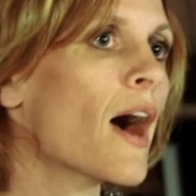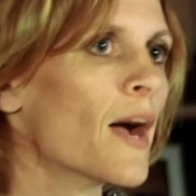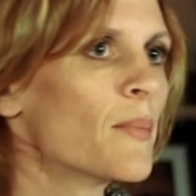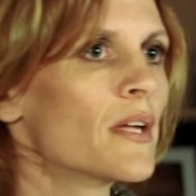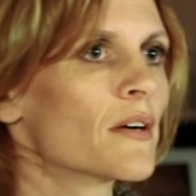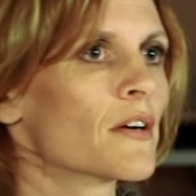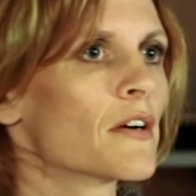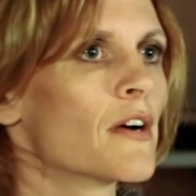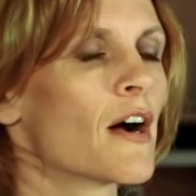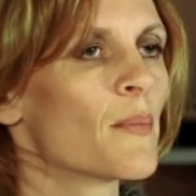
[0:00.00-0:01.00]
I'm
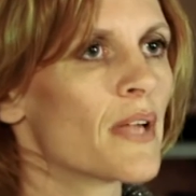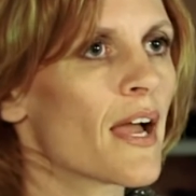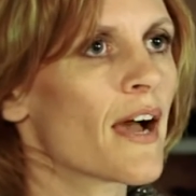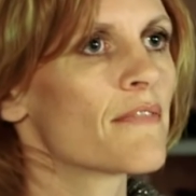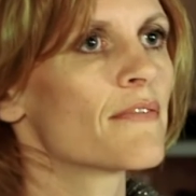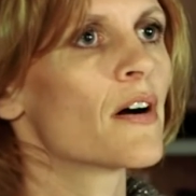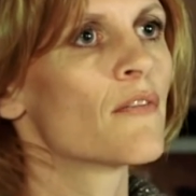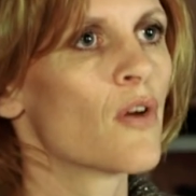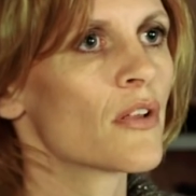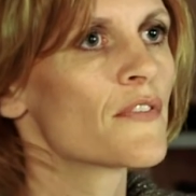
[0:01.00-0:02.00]
here on behalf
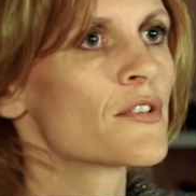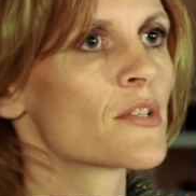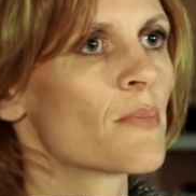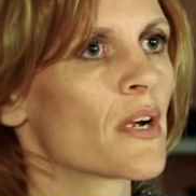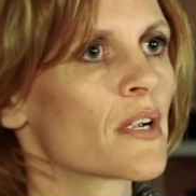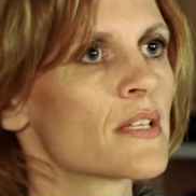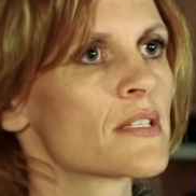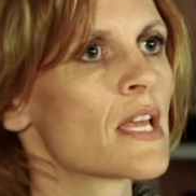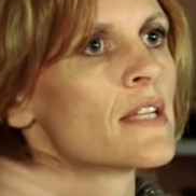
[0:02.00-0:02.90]
of all of those Americans